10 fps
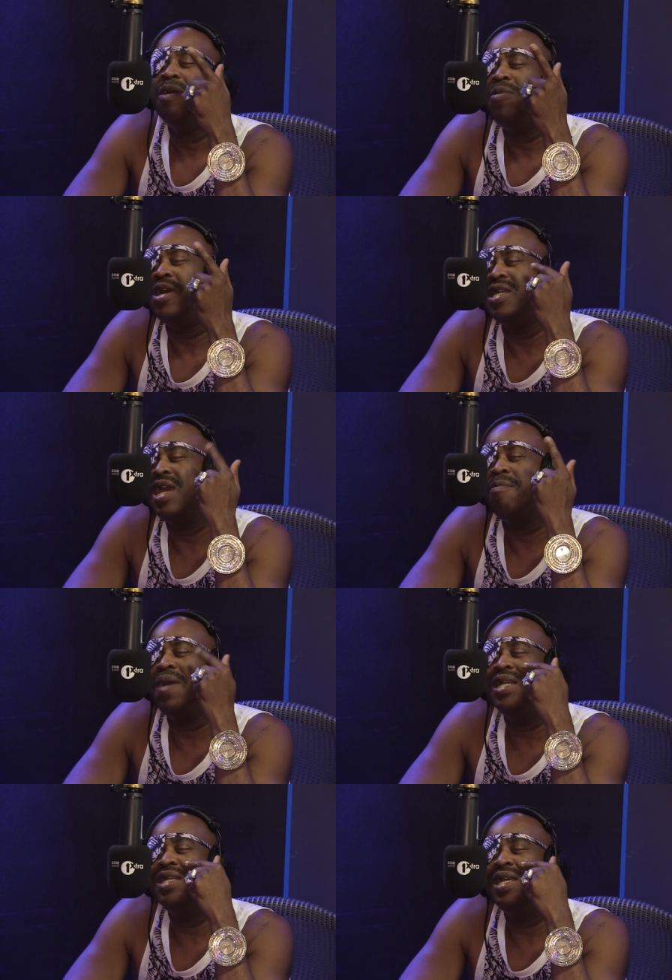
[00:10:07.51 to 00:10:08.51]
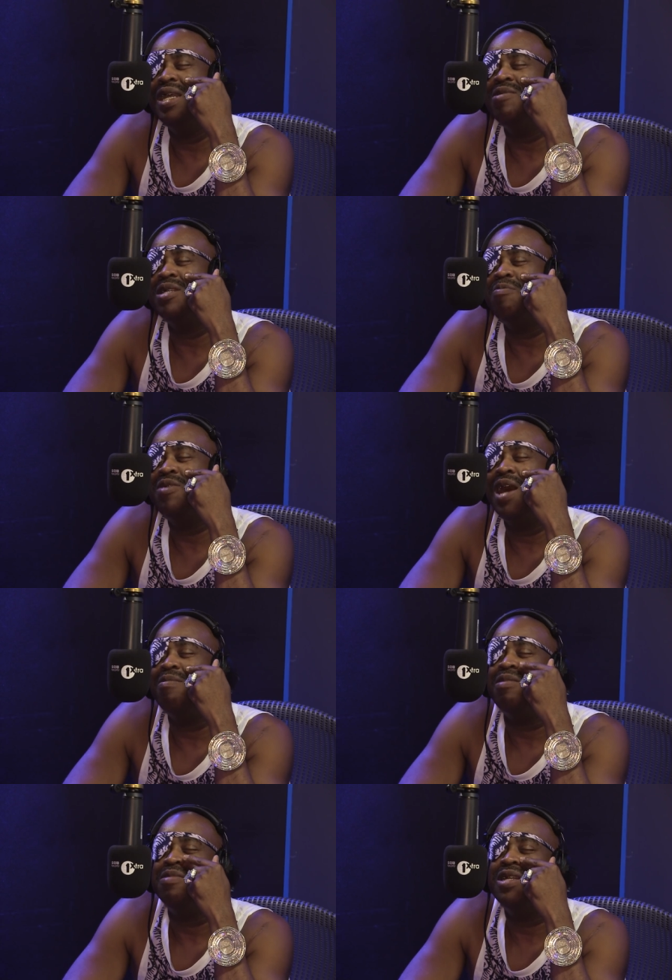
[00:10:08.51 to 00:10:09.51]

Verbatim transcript: But yeah, back then it was a problem.